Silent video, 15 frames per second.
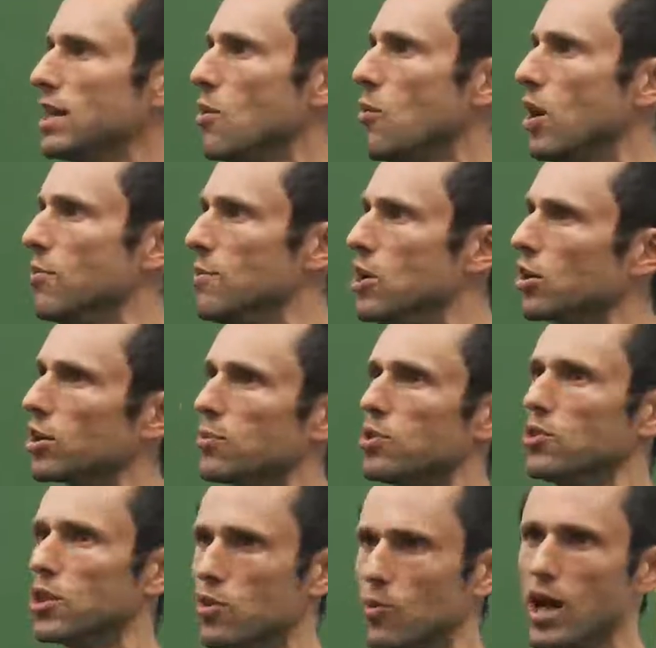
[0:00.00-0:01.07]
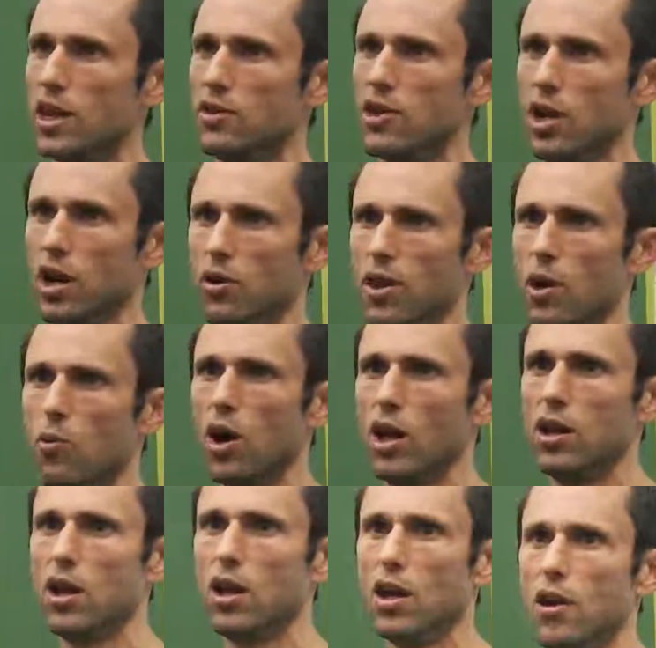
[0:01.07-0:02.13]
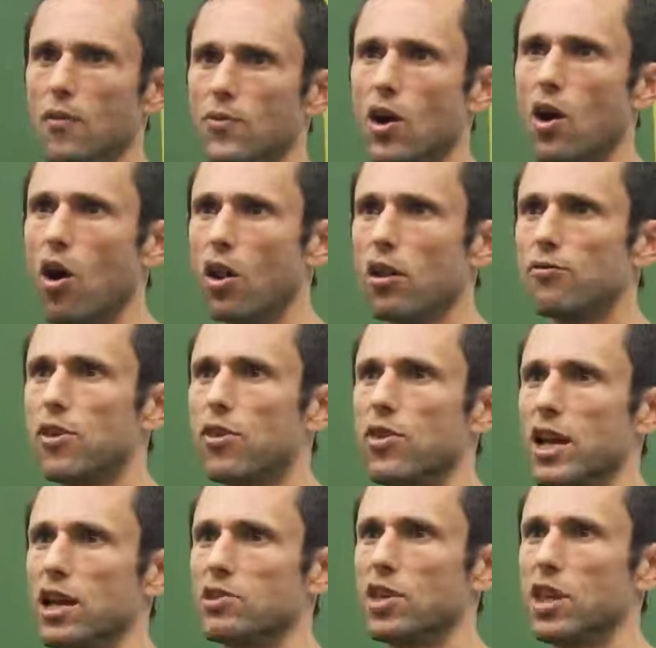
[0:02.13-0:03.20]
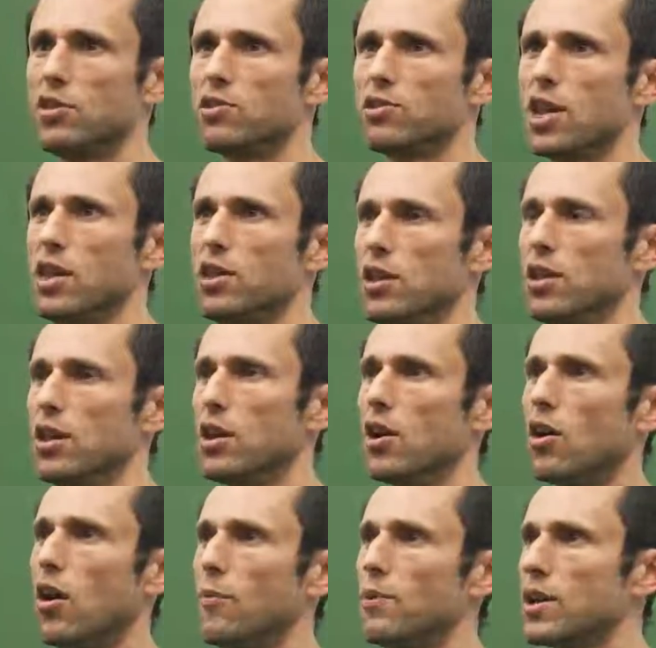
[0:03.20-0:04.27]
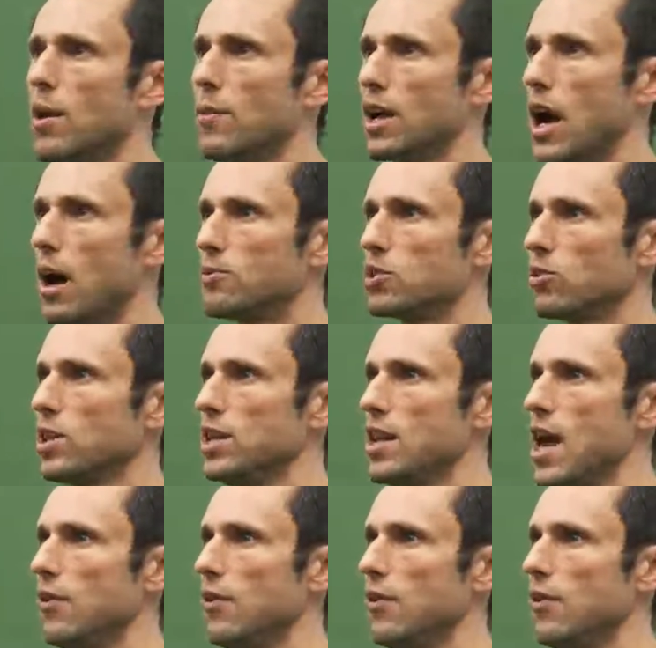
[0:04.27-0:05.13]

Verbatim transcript: They want to be hooked up to the grid, They want all of the things that you say that are becoming obsolete.